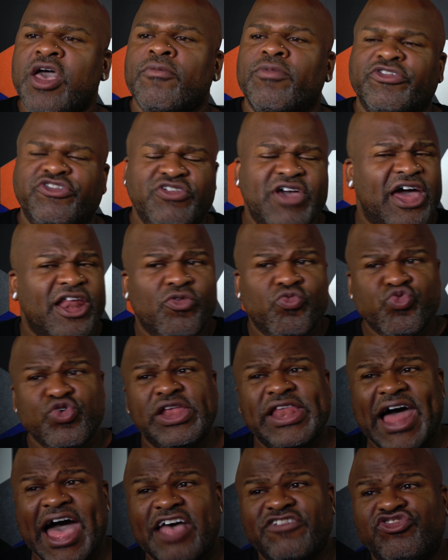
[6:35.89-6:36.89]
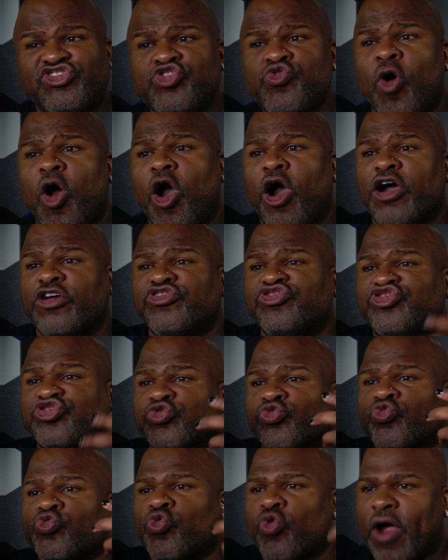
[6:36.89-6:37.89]
But you got to realize you are
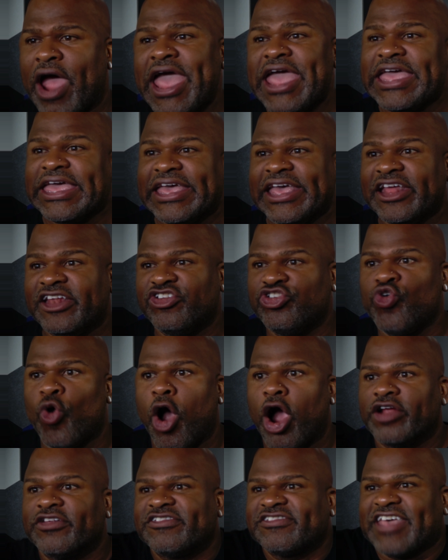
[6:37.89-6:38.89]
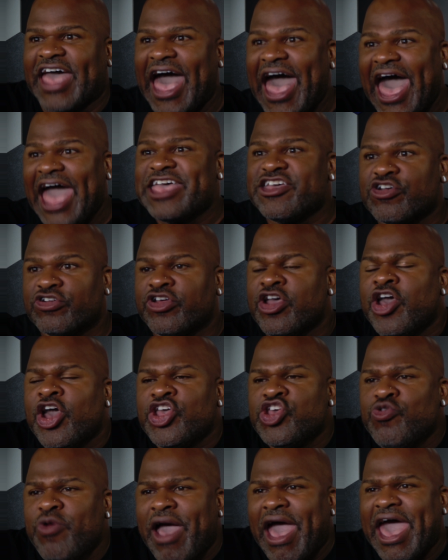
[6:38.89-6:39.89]
drained. You are tired.
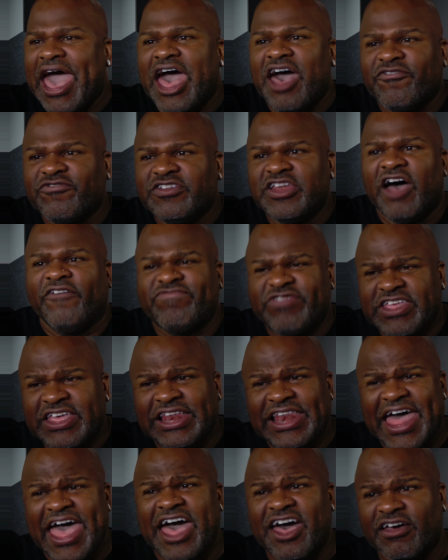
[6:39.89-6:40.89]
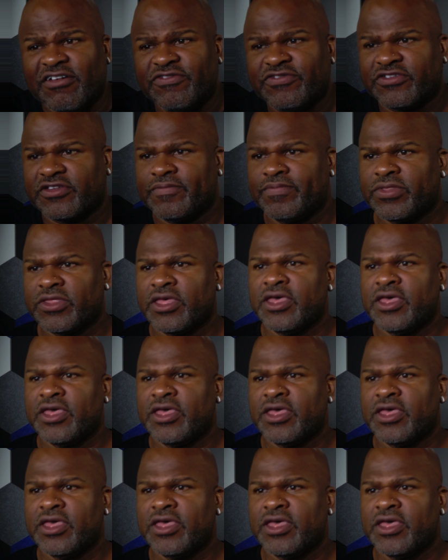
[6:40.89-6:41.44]
You have nothing left.